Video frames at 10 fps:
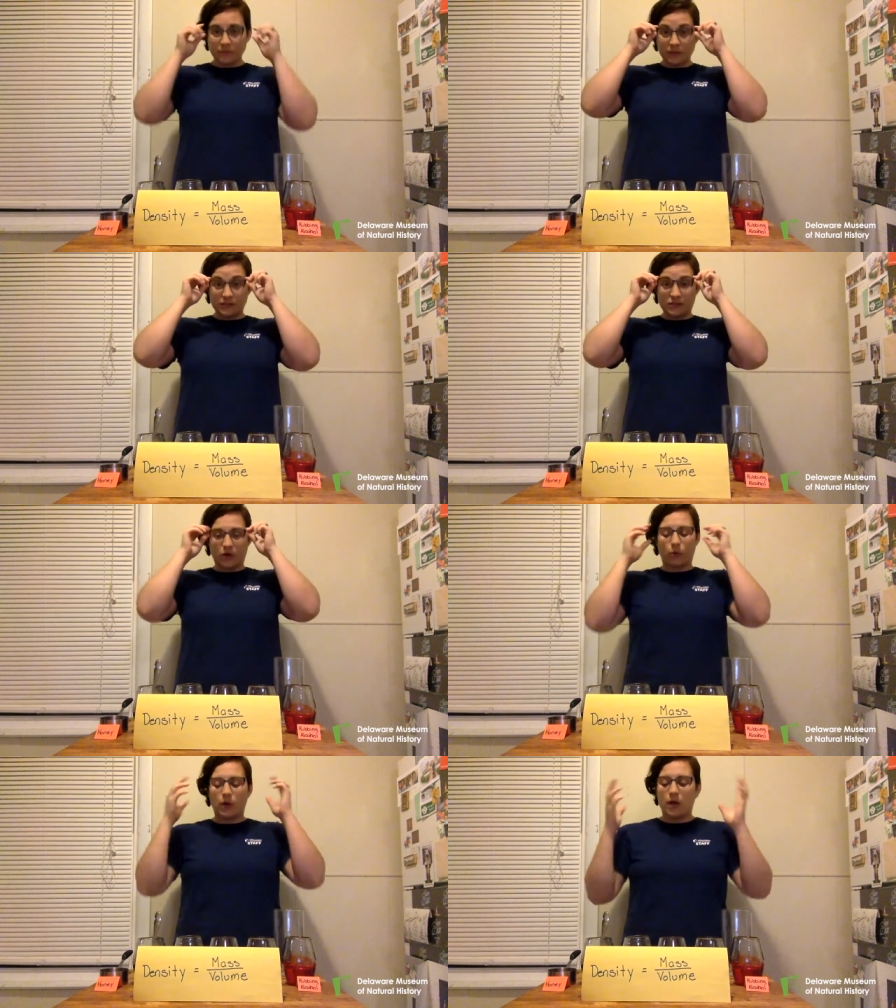
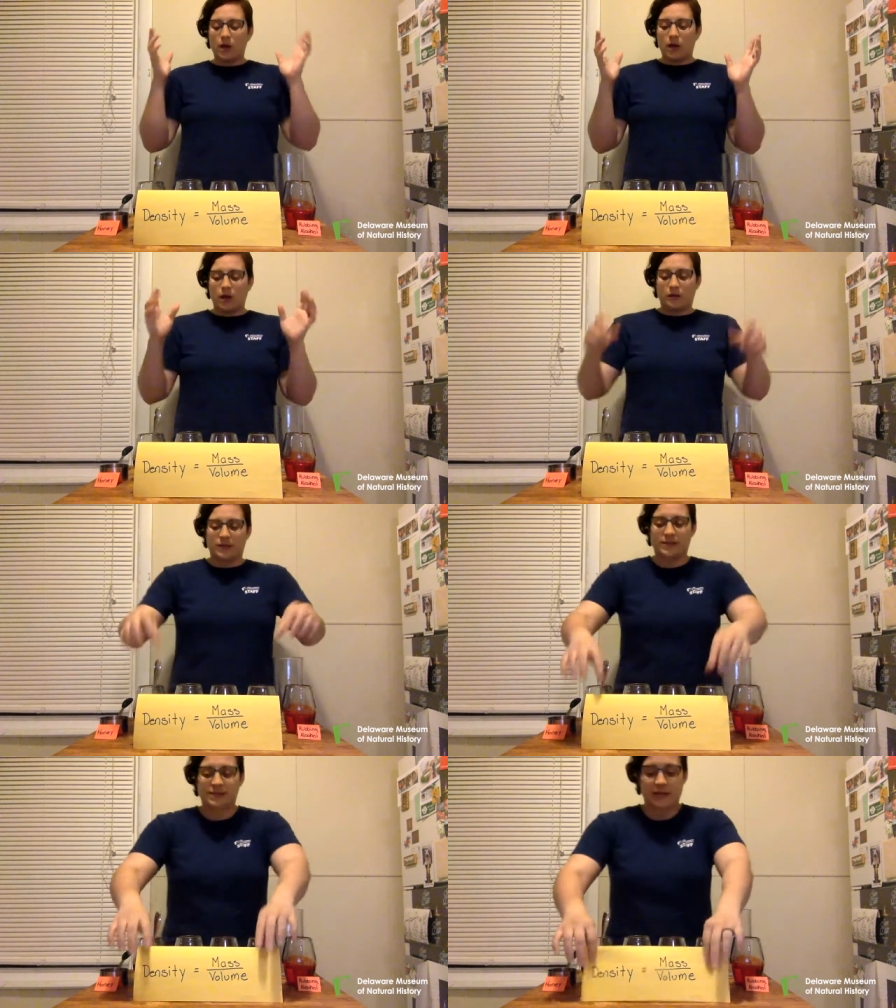So
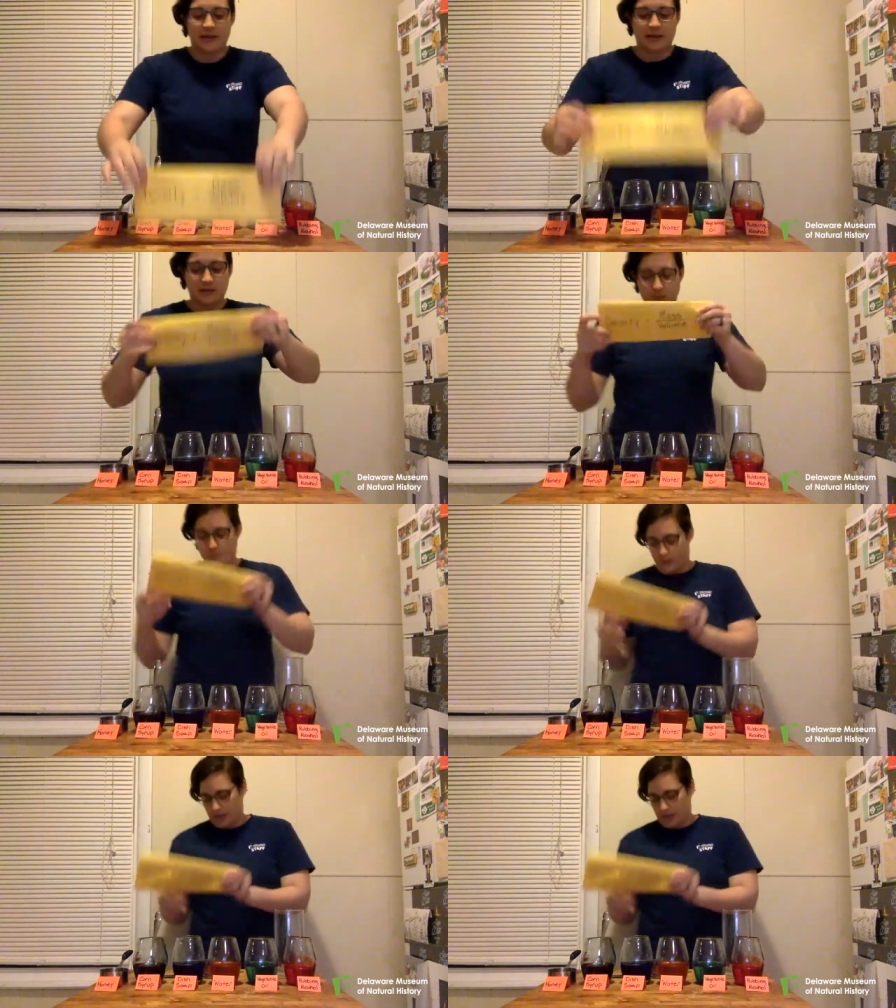let's say we